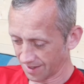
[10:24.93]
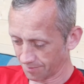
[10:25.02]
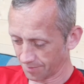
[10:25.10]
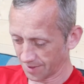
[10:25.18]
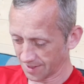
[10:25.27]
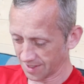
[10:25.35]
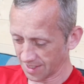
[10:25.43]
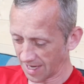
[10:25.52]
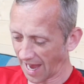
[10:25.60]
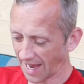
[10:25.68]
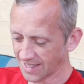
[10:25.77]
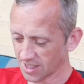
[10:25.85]
But
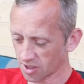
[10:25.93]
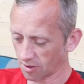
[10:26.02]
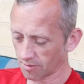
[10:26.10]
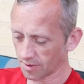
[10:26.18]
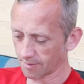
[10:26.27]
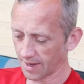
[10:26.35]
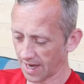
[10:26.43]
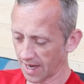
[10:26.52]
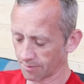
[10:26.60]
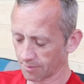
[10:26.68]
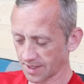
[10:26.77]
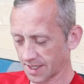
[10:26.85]
ice is coming to my
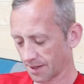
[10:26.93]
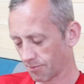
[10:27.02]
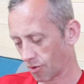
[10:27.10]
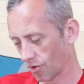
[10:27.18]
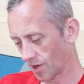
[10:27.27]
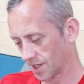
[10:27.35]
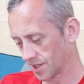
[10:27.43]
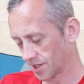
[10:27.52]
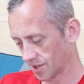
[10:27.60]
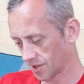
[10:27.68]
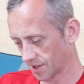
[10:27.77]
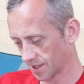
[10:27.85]
head, but he's got poison
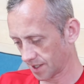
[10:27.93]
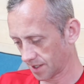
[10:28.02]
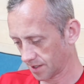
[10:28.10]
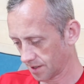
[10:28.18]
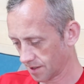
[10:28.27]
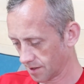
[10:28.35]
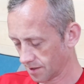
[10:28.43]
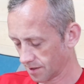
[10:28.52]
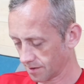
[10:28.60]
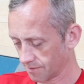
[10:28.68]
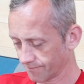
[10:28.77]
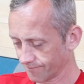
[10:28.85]
there, doesn't he?
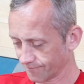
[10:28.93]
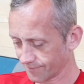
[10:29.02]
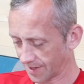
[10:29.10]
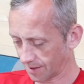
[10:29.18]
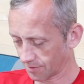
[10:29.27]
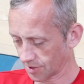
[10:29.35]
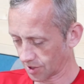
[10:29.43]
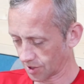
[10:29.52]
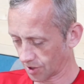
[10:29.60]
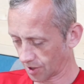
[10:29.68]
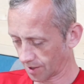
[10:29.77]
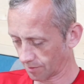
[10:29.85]
That was a
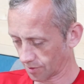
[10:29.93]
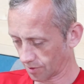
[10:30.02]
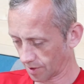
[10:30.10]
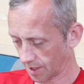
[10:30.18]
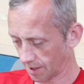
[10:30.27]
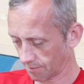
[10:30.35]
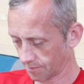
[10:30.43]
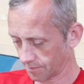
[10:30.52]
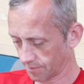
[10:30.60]
cert that was going to happen.